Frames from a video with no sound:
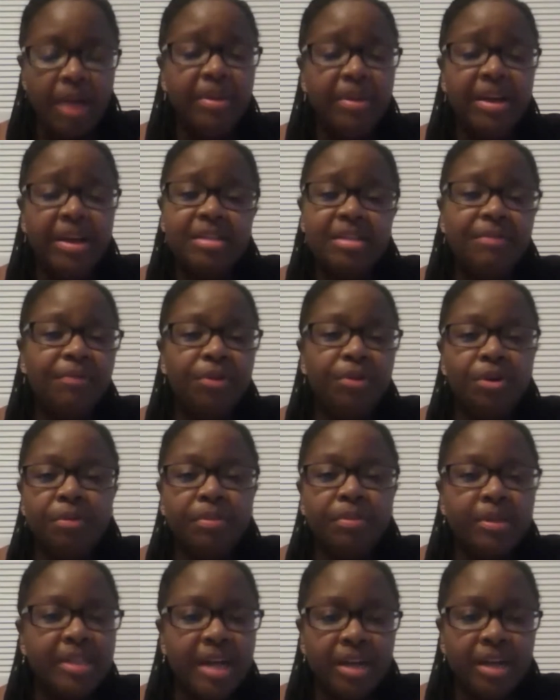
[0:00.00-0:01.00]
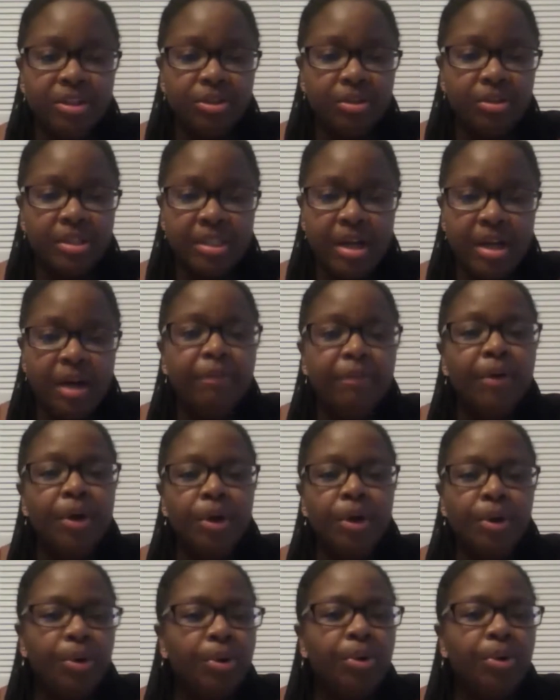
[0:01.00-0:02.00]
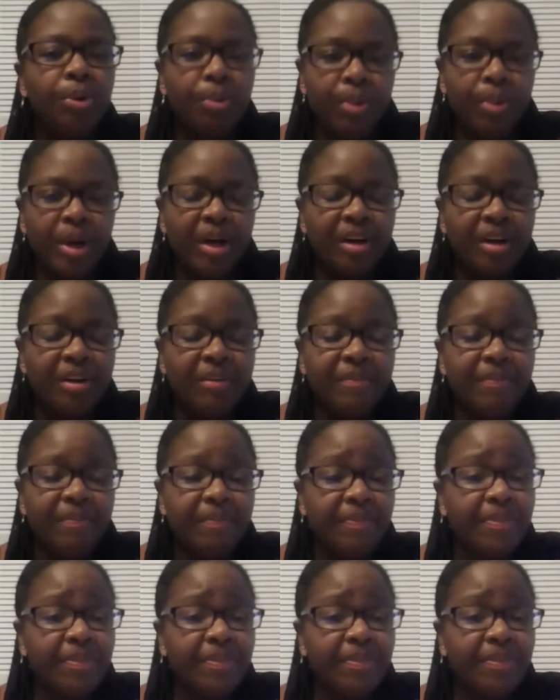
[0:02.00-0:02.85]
Because if you don't protect yourself, who will?